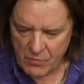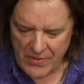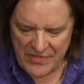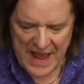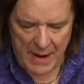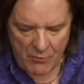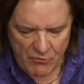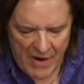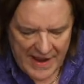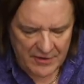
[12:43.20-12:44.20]
that
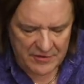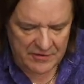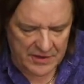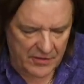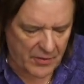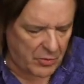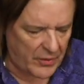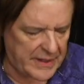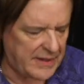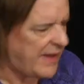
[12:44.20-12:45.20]
raises another
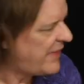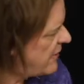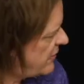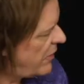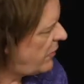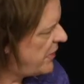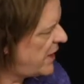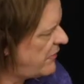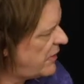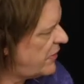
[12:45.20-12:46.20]
point, and that's the whole
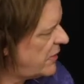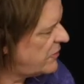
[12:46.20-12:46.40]
thing of internal